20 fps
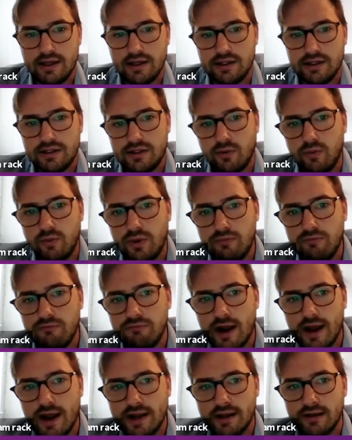So we
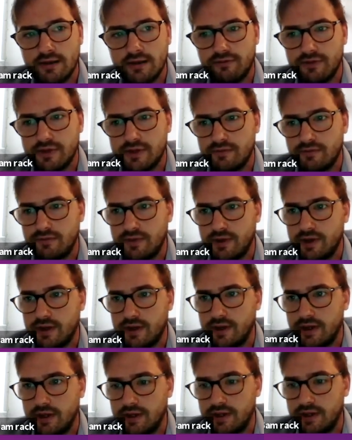rank for
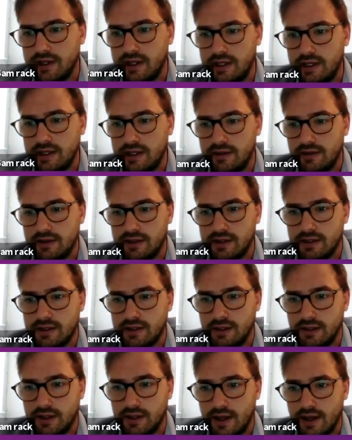the
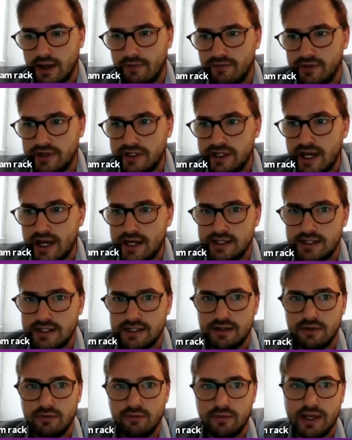
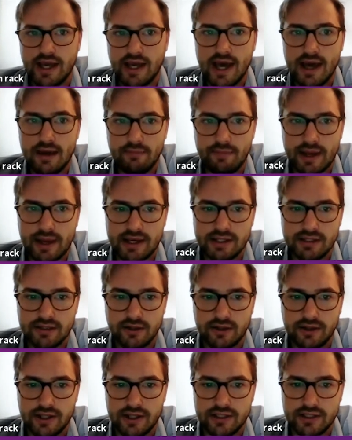changes that we get based
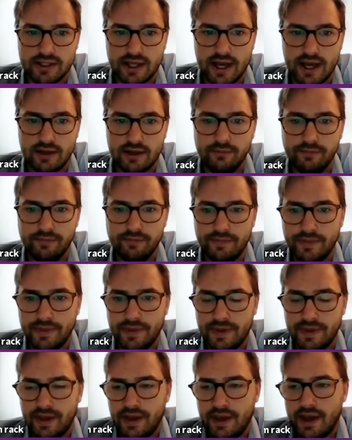on this scale.
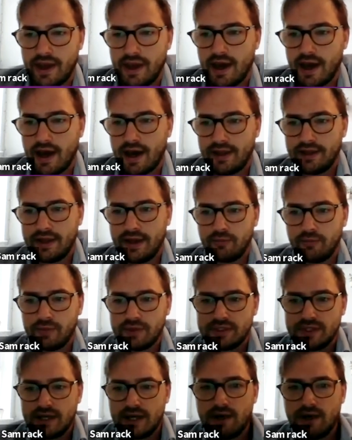And then we
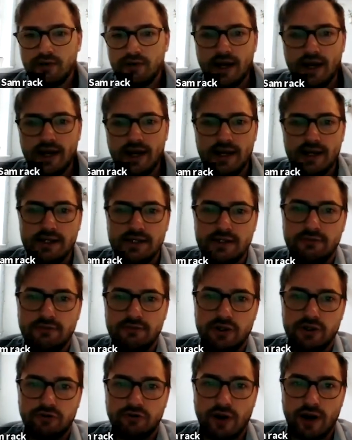say, okay, is there
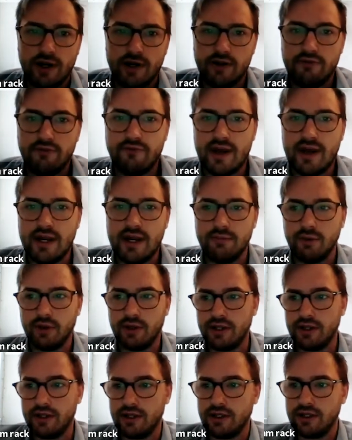a trial available
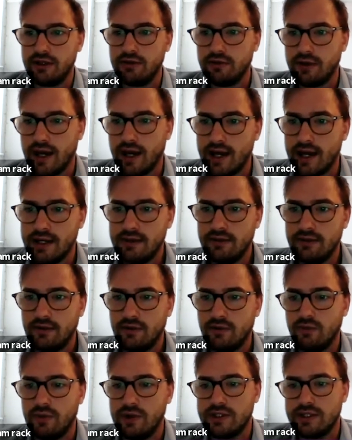in the UK
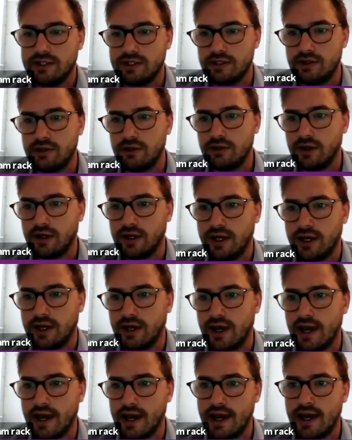which is
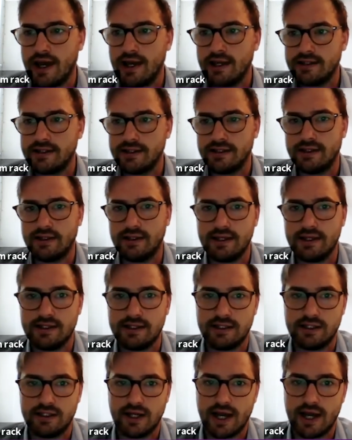looking at
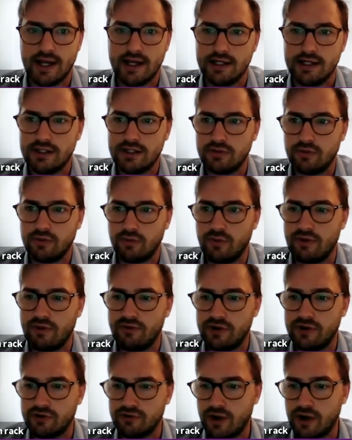this change with
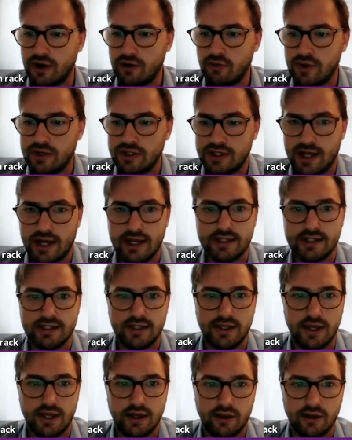a drug which has
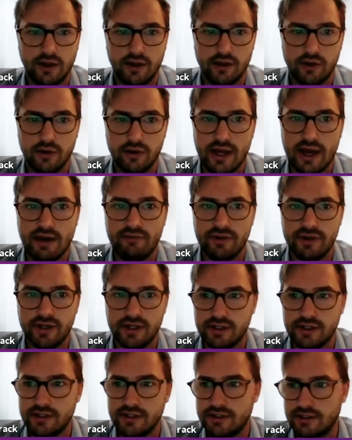a good
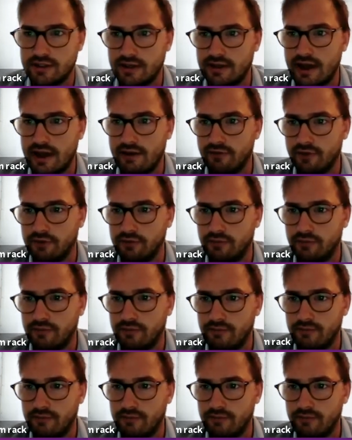evidence level?